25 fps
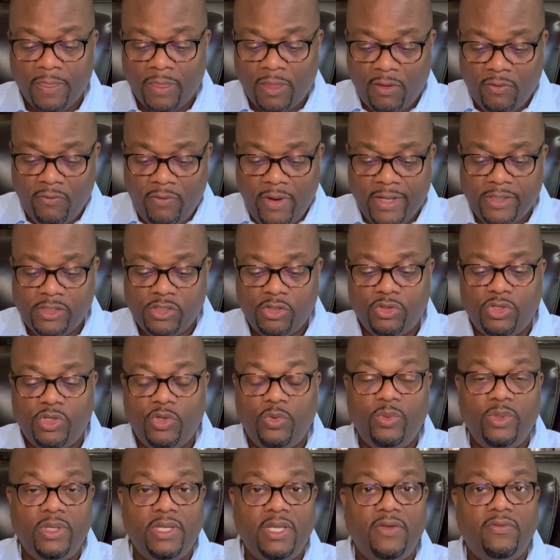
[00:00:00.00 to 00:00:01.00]
right? So do
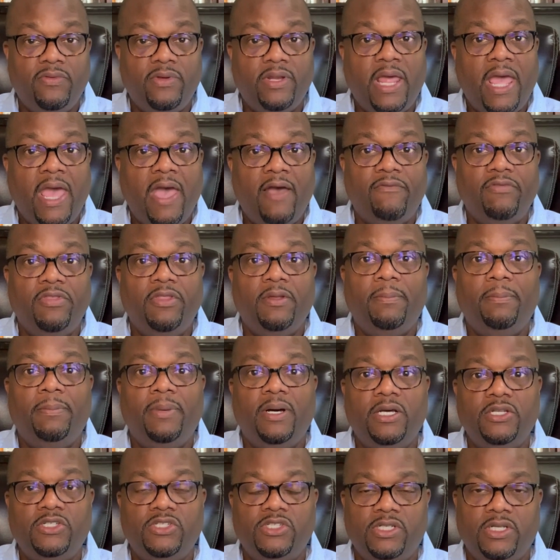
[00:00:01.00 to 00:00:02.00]
we even have the
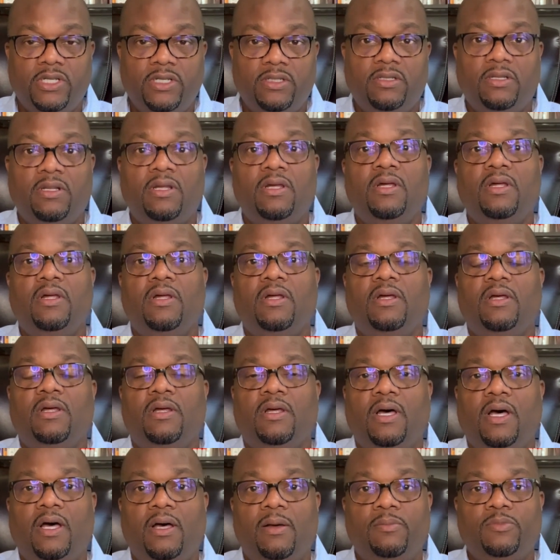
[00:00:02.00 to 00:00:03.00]
budget
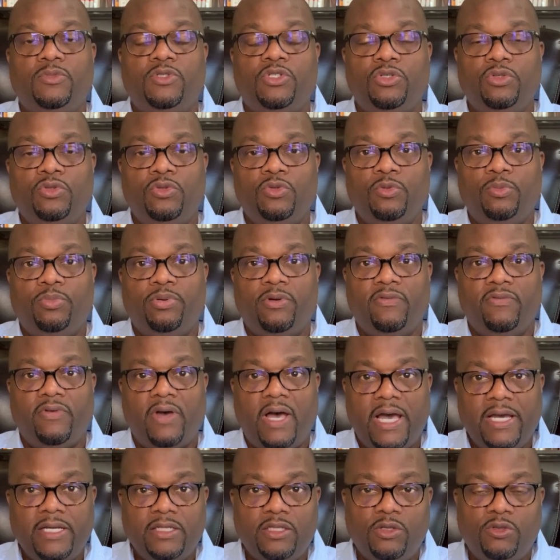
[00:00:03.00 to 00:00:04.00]
to
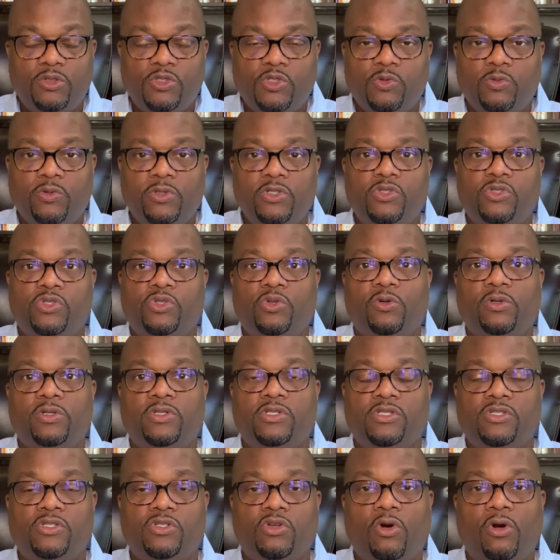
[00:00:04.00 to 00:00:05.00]
provide those
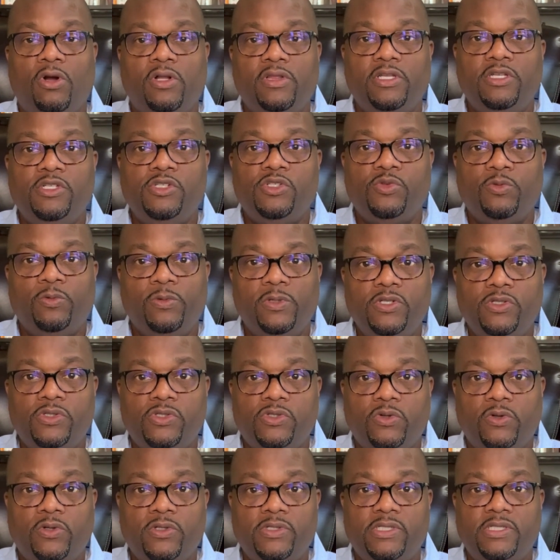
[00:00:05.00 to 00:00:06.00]
resources? Are these
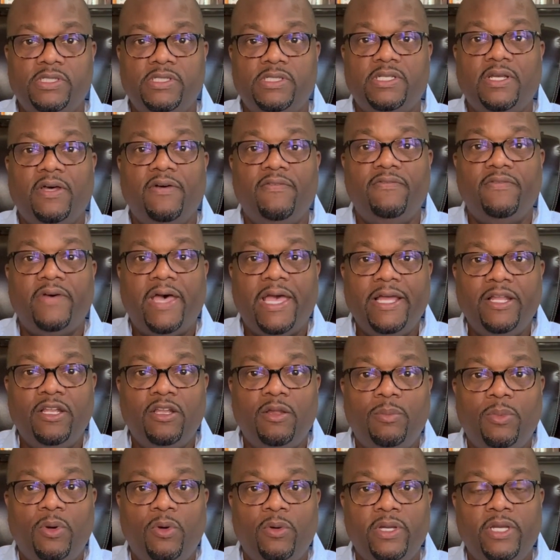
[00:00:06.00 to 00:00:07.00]
resources
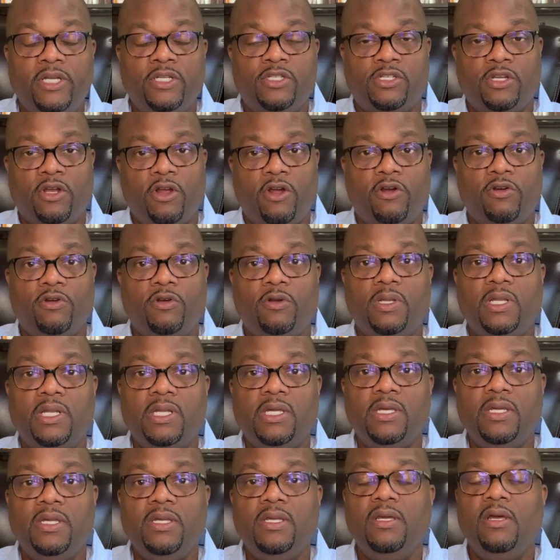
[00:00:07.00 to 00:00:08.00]
available
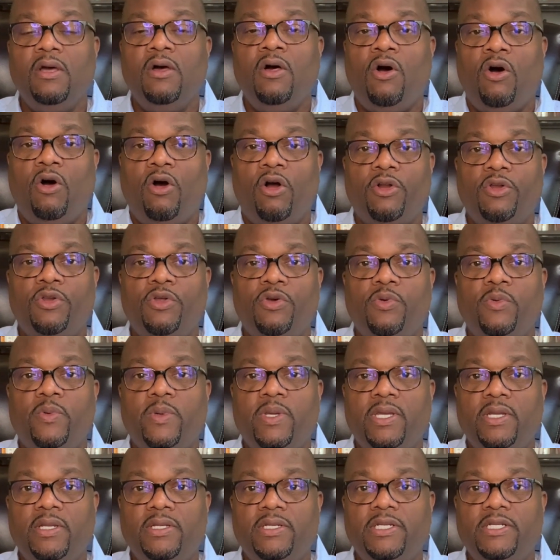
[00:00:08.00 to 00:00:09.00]
internally, or do
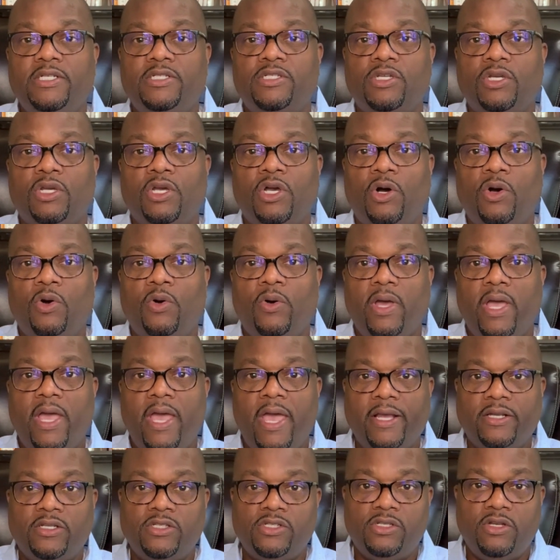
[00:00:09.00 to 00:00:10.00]
we need to go
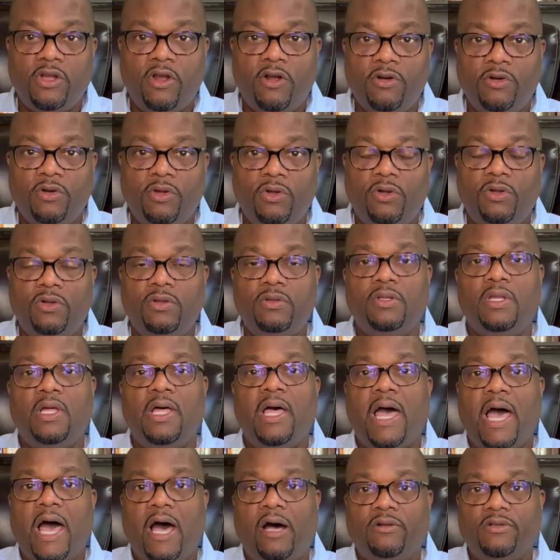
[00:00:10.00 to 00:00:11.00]
external
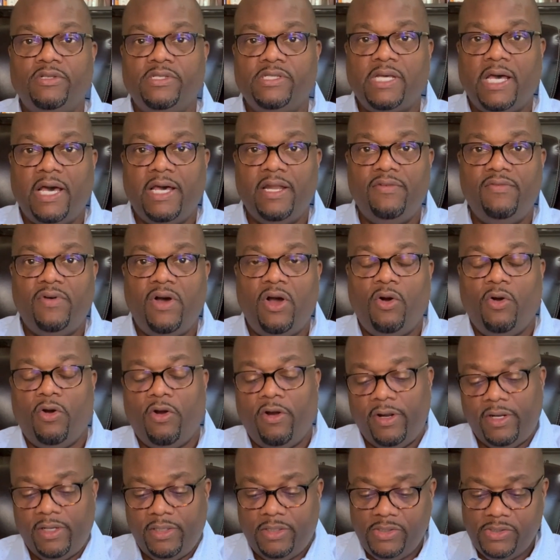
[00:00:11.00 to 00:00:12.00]
outside of our
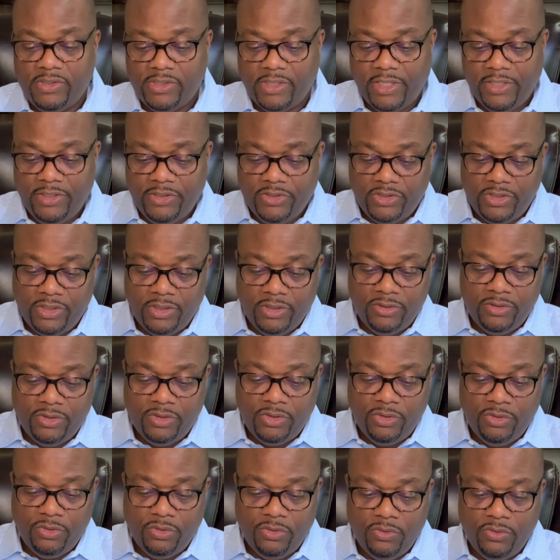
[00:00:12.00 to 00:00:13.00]
organization
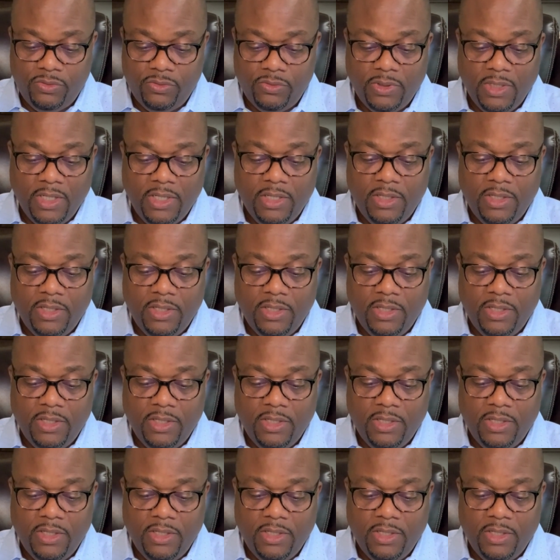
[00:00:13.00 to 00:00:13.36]
to